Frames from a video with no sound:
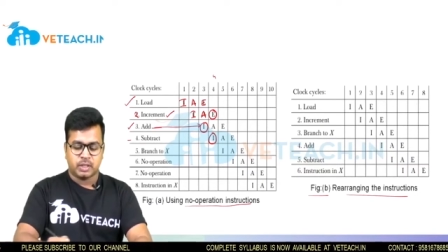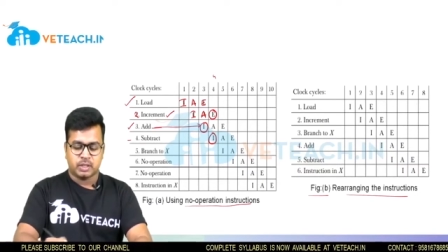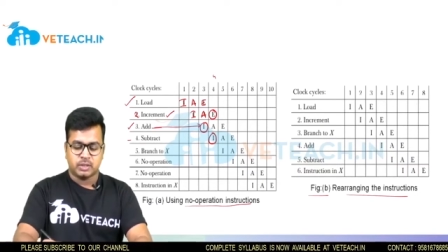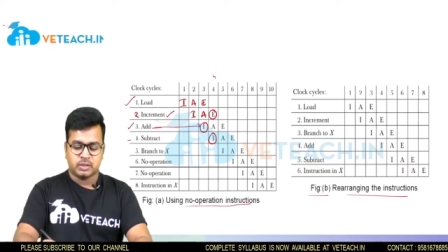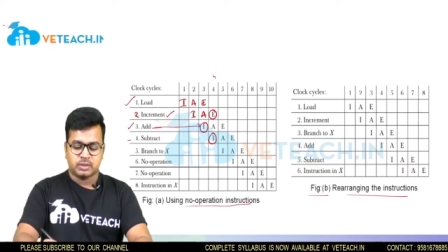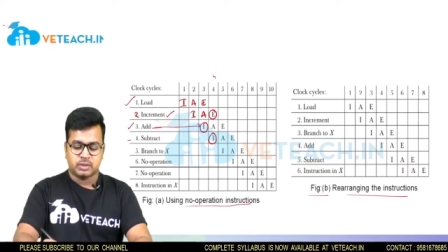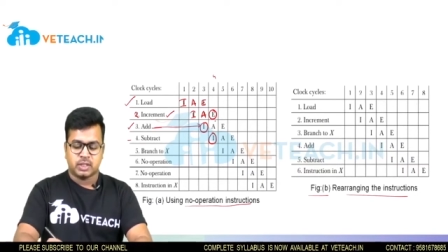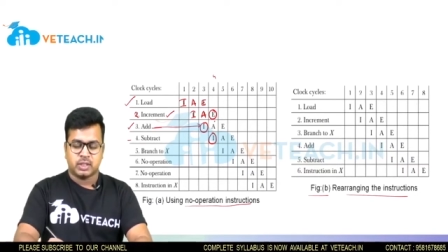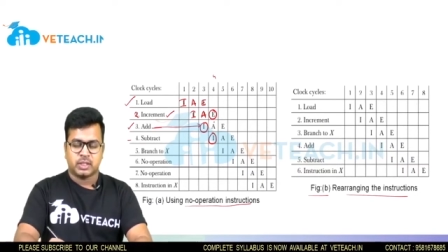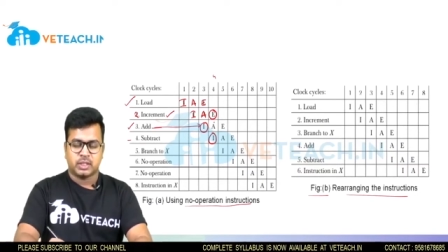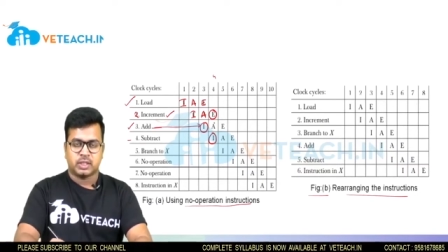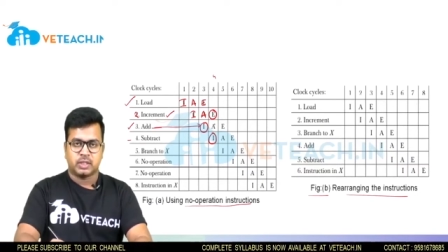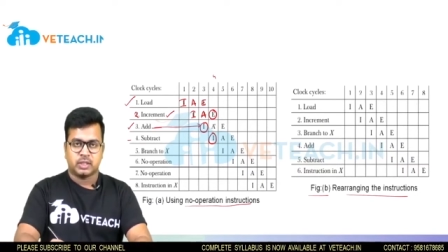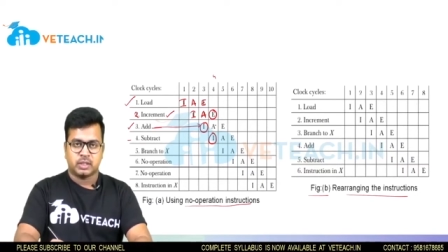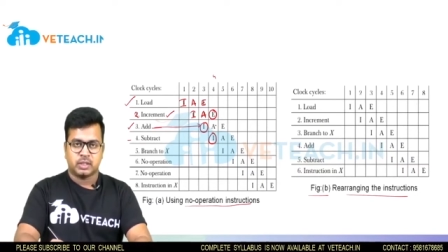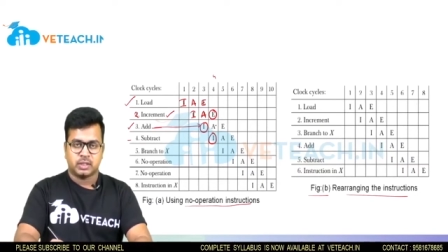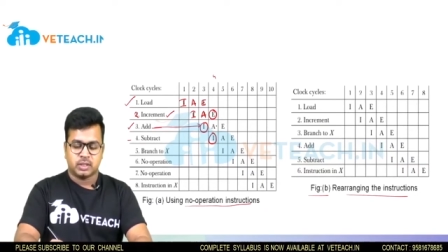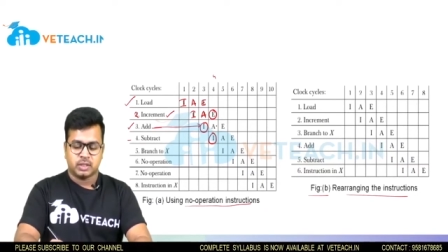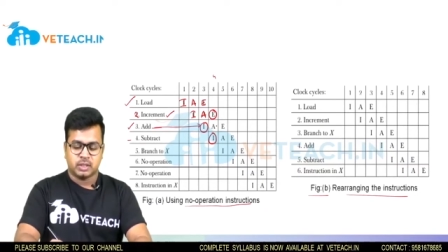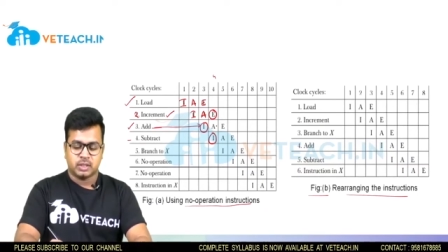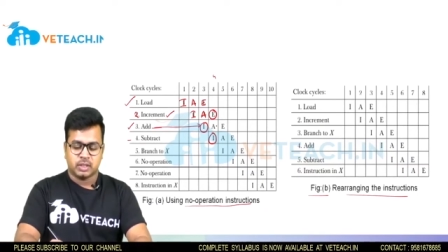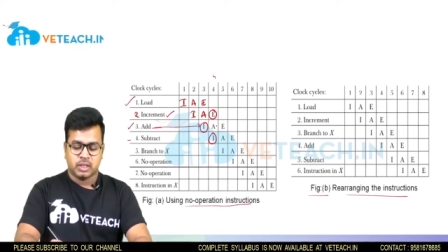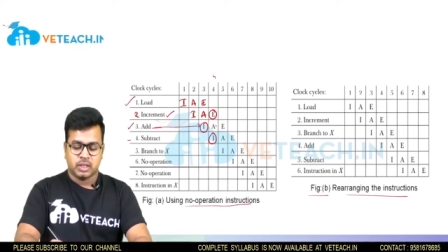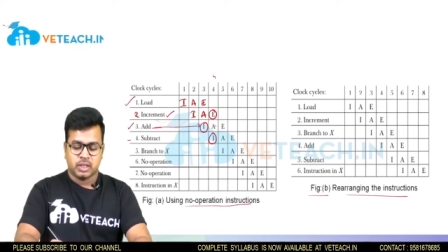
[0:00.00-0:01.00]
is at
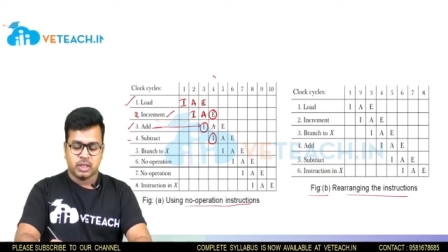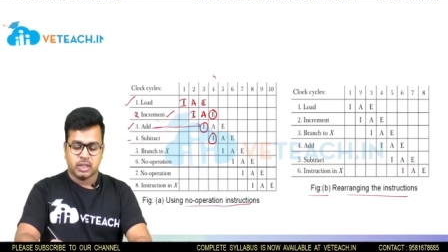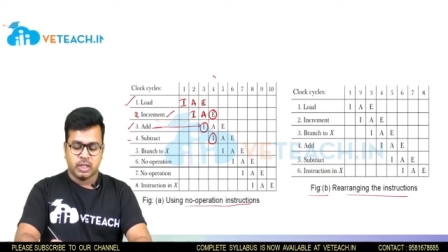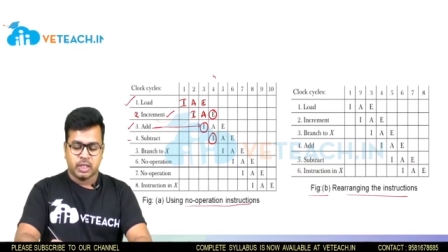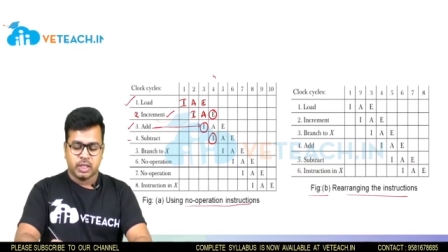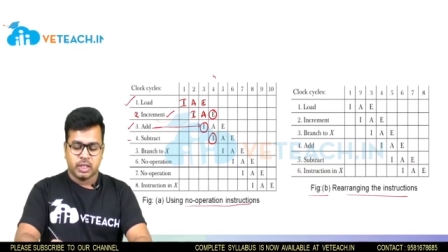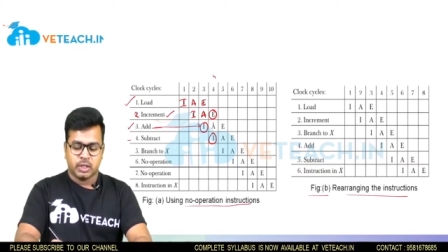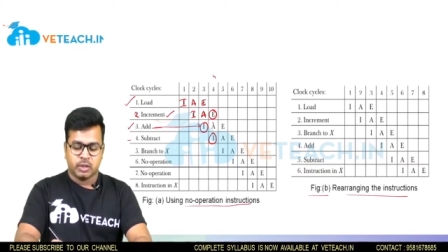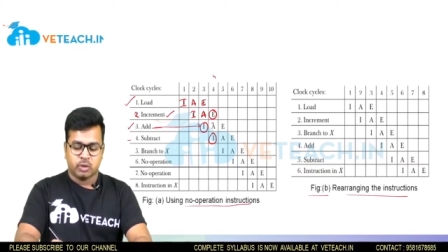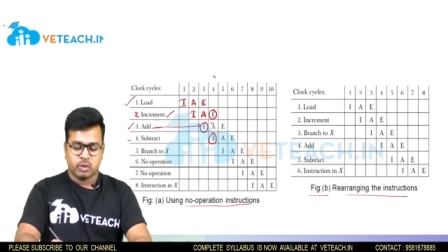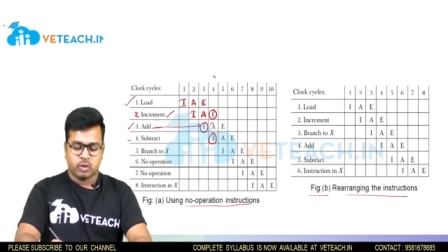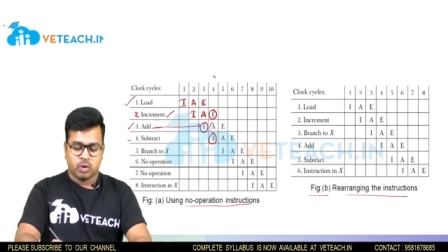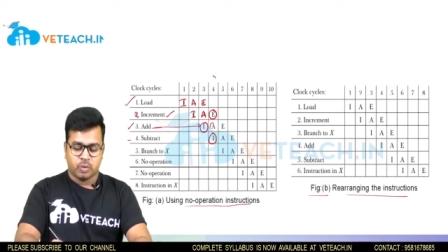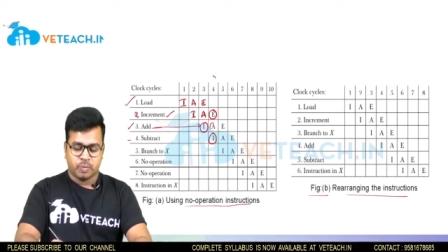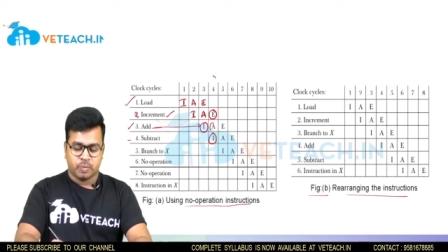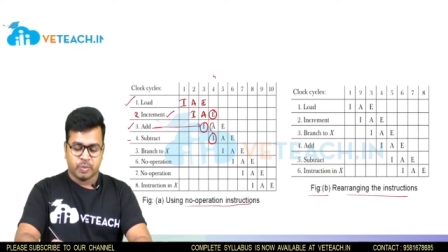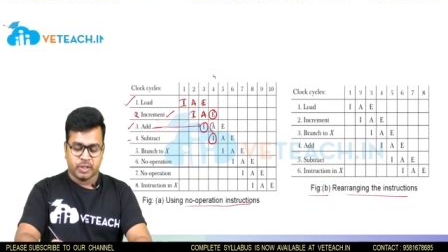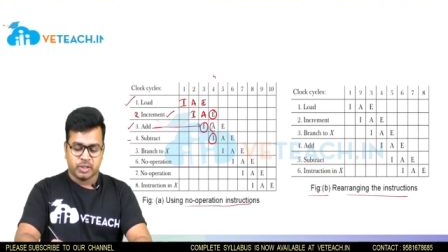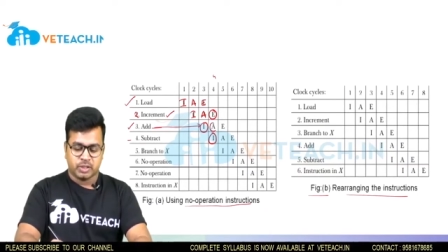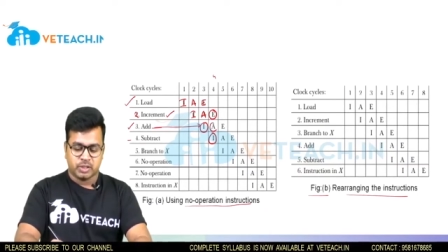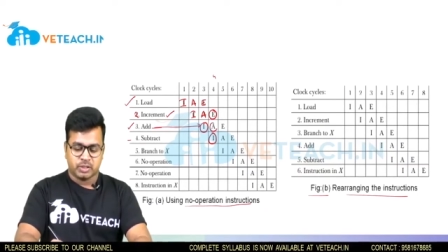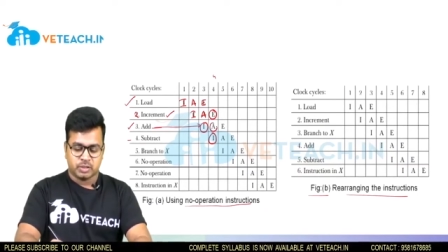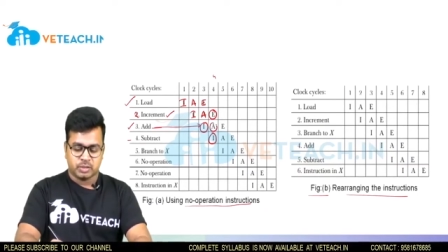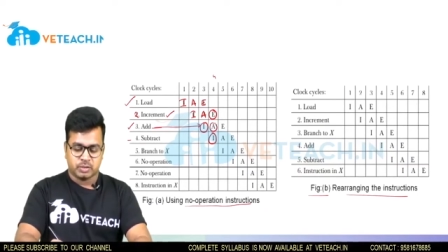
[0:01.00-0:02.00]
ALU
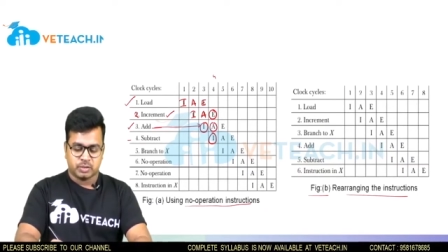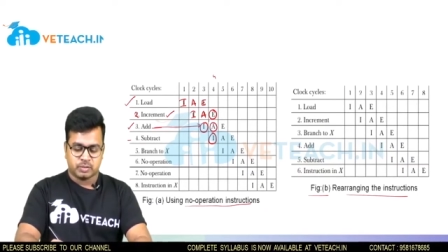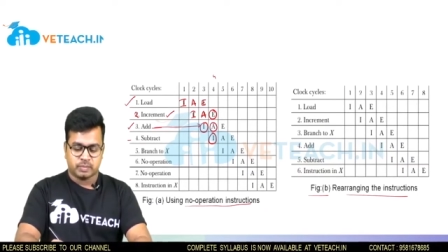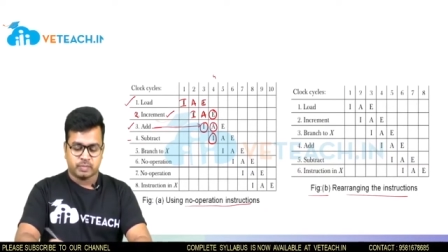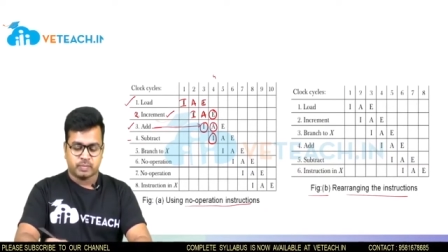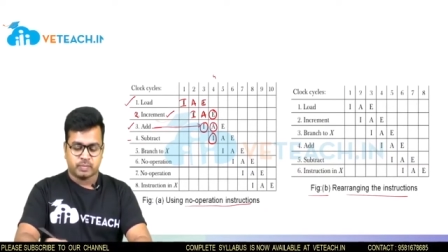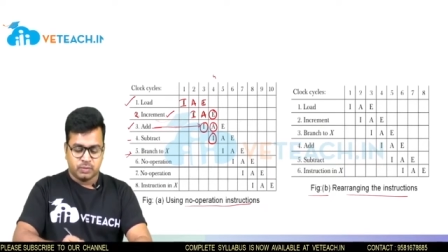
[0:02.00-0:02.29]
operation.